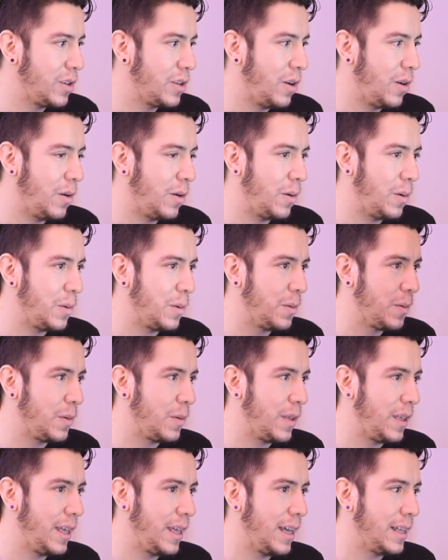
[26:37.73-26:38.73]
So
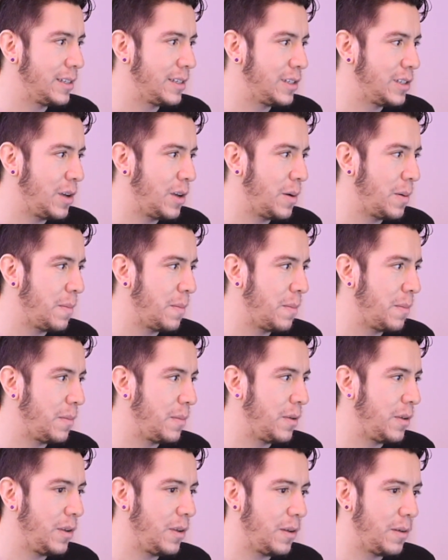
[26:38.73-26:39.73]
it has some
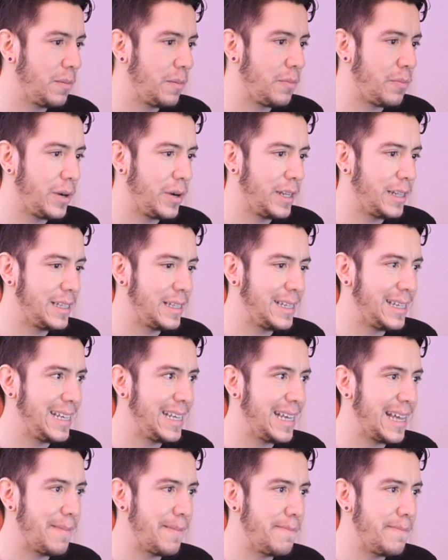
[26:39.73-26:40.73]

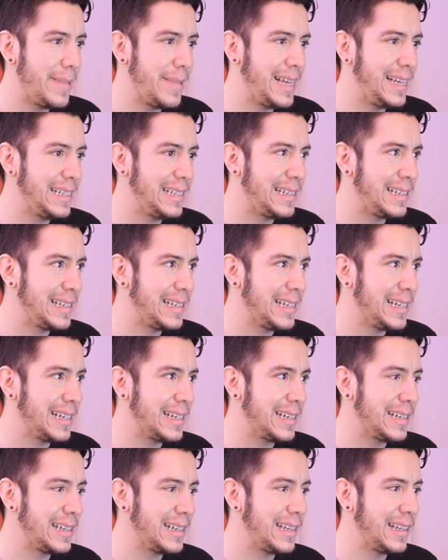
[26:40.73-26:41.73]
pretty
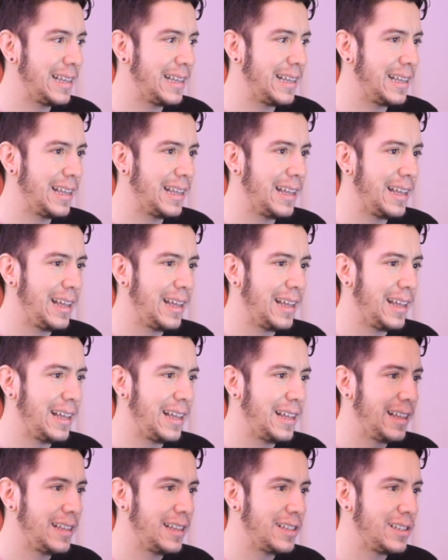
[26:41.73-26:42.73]
amazing
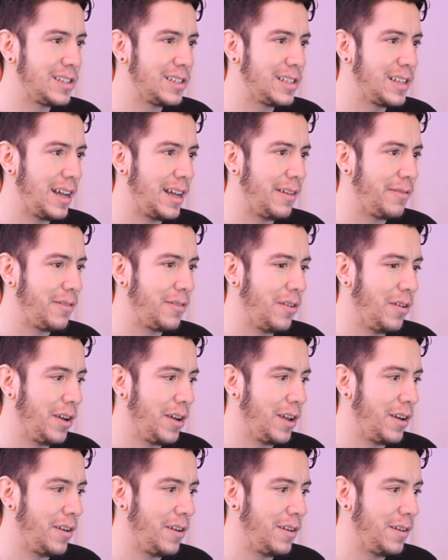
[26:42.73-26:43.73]
stuff
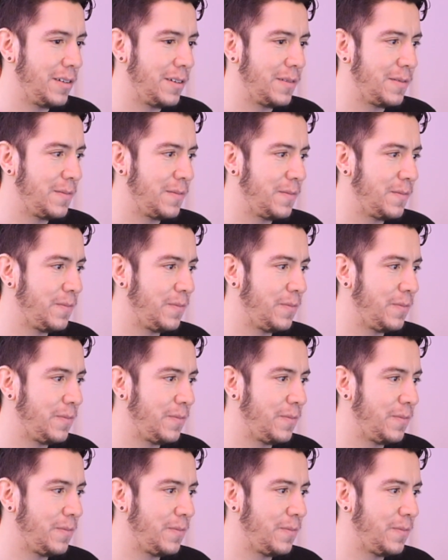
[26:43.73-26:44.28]
going on.